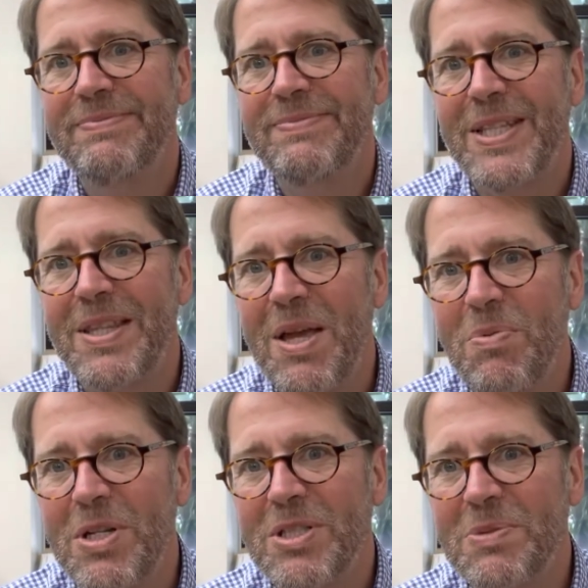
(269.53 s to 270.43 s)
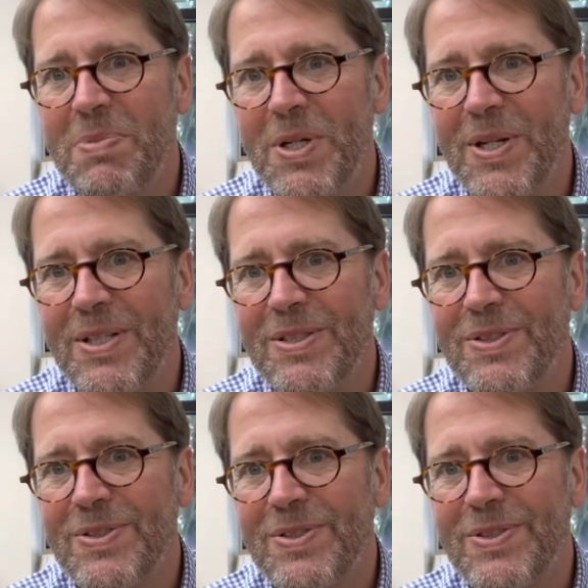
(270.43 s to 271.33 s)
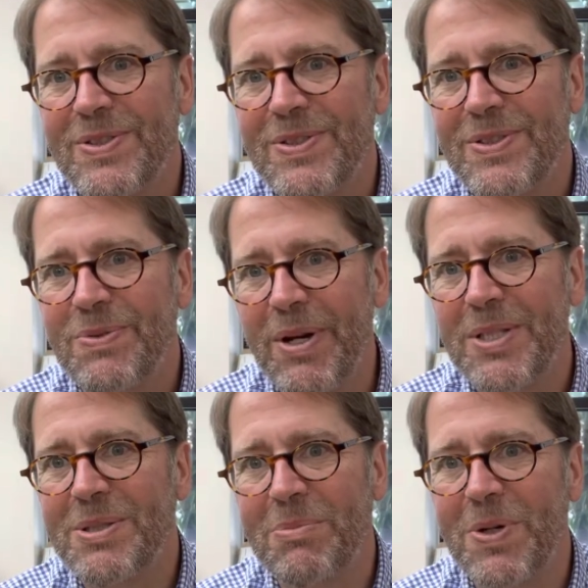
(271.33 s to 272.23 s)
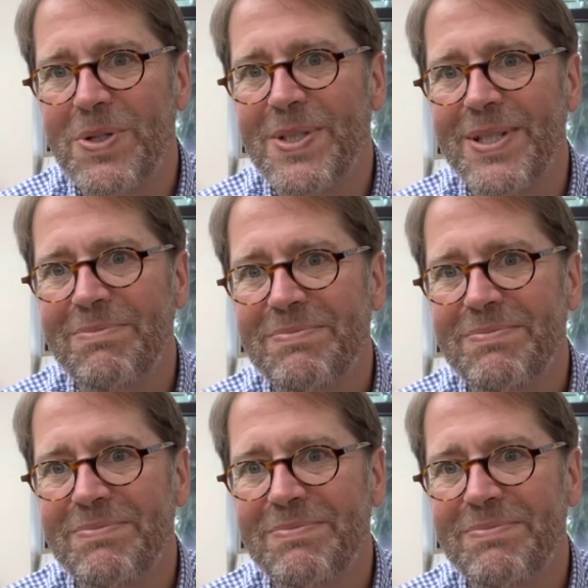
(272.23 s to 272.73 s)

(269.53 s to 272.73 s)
that they would experience grace and mercy,